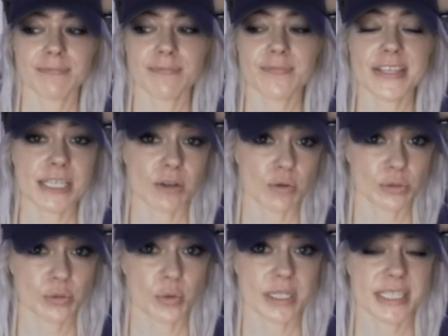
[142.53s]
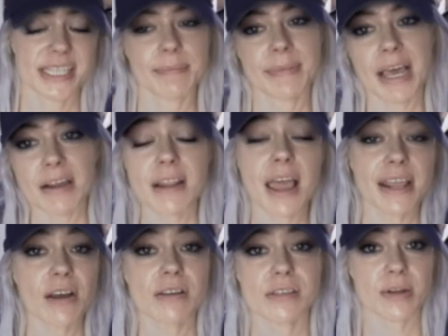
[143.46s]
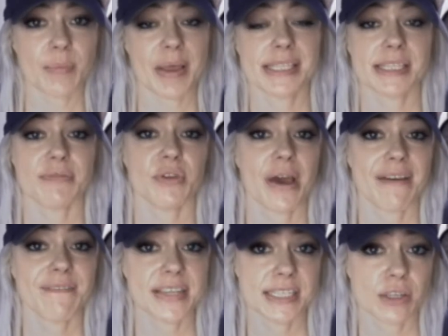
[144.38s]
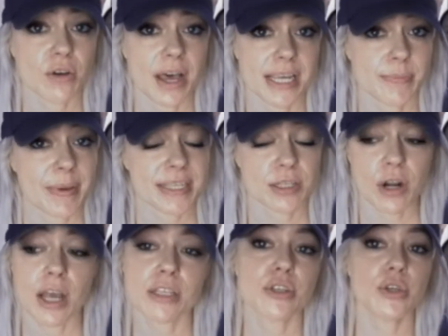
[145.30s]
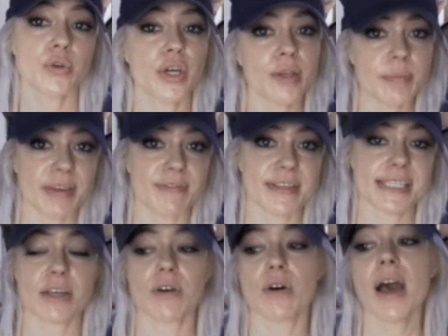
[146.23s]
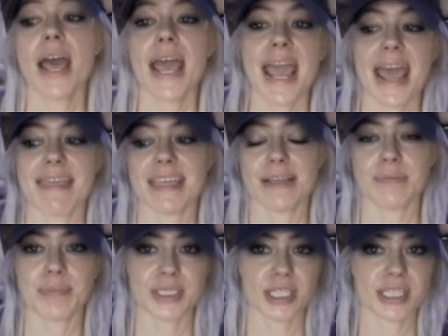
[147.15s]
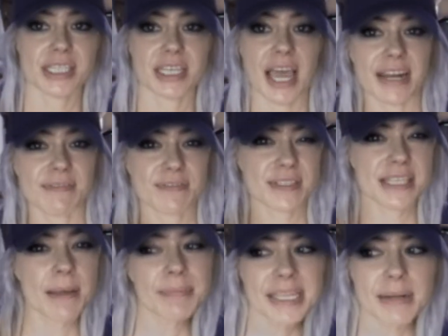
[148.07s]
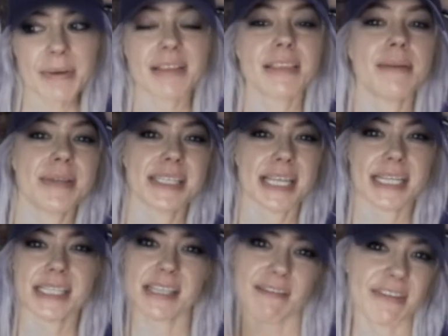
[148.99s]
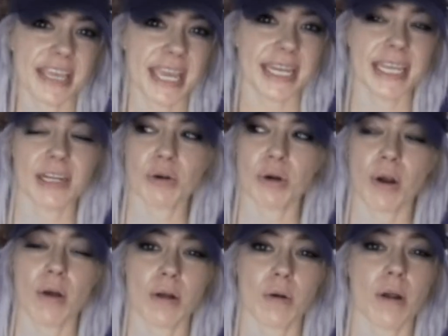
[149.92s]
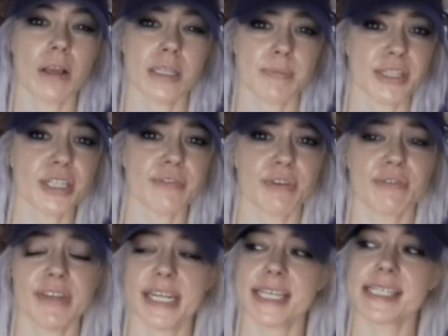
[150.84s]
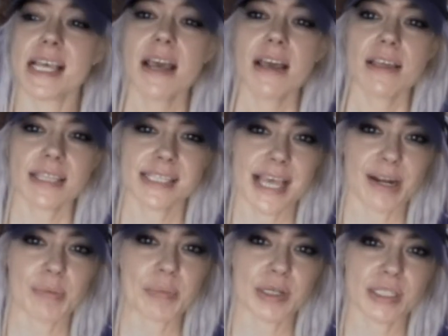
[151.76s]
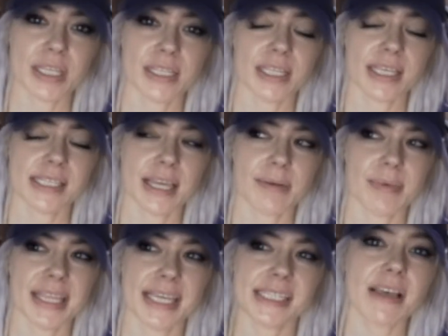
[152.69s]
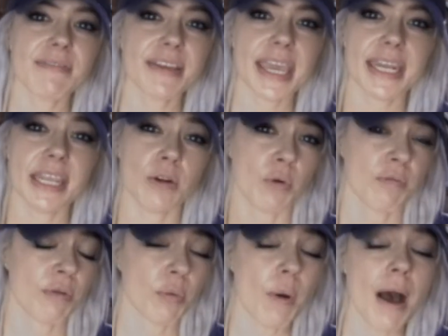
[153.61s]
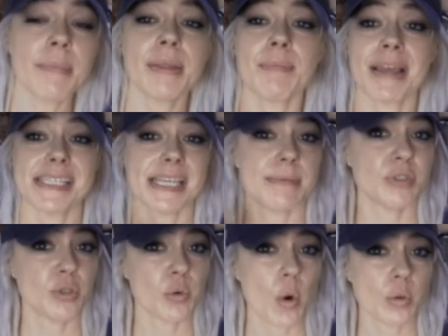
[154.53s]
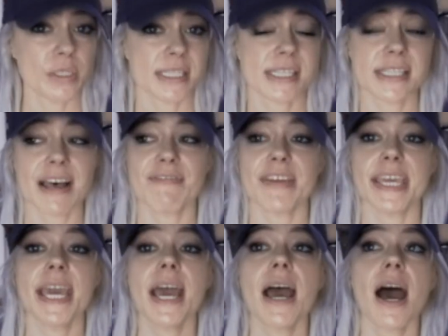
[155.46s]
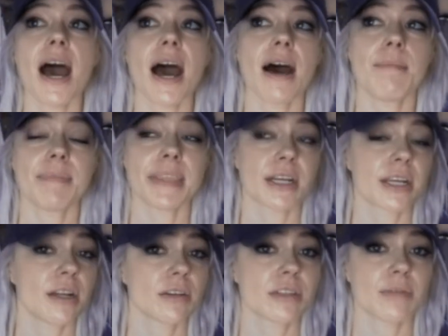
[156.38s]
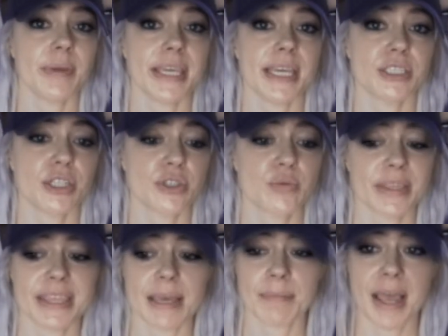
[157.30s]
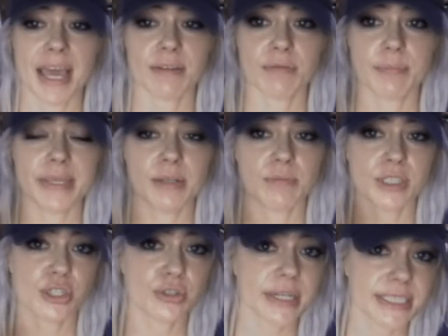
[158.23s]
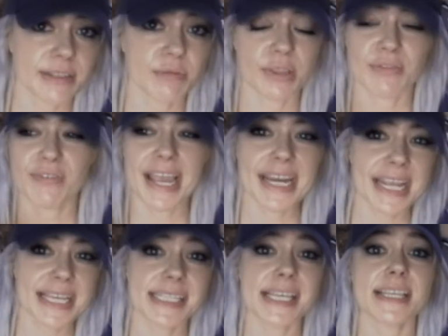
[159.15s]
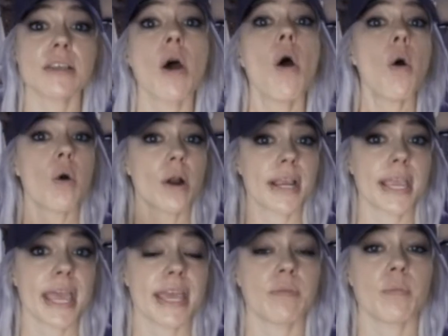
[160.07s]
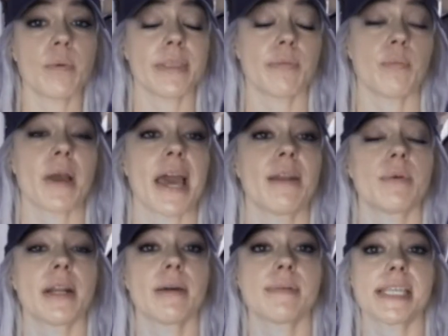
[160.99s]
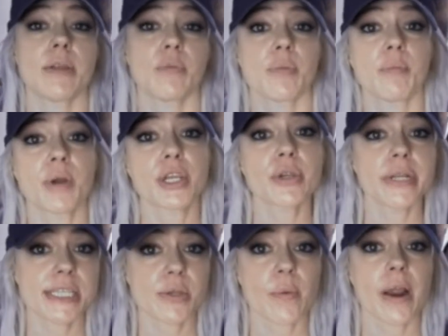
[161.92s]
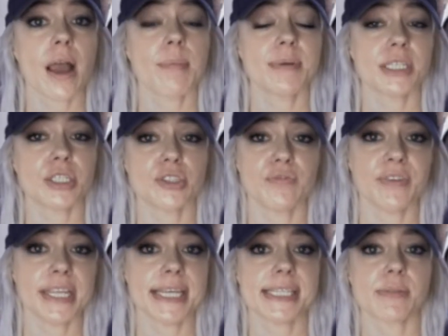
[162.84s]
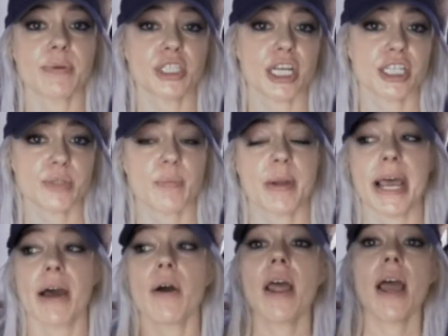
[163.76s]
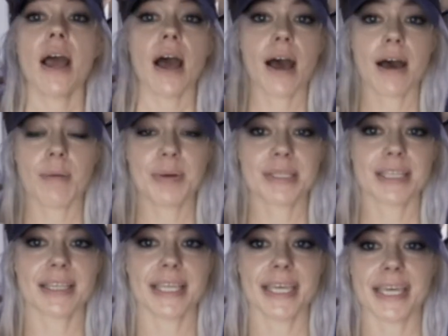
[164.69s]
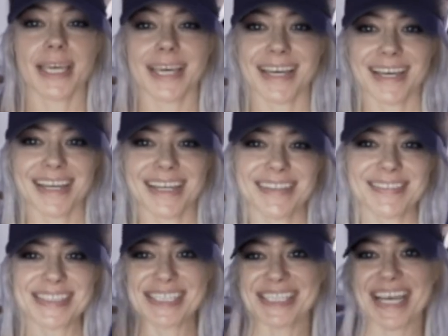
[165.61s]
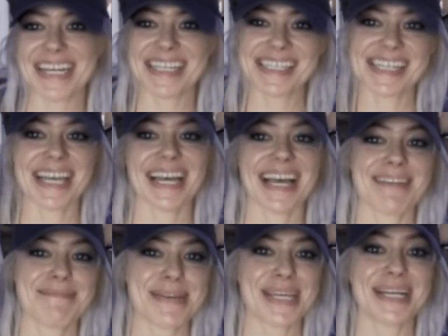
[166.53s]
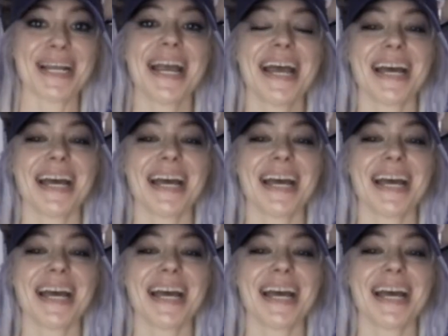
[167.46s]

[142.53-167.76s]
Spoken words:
physical towards them. Now, it also depends if you have physical aspects or not. So you could be physical and then, but just kind of something about them is like suffocating, or especially if you're Venus, the Saturn person is gonna be like suffocating, overwhelming, might seem too old and stuffy. There could also be issues with them kind of being restrictive with finances, or again, with kind of what I was saying with Mercury square opposition Venus, which I just put out, put the link, which side is it? Up here.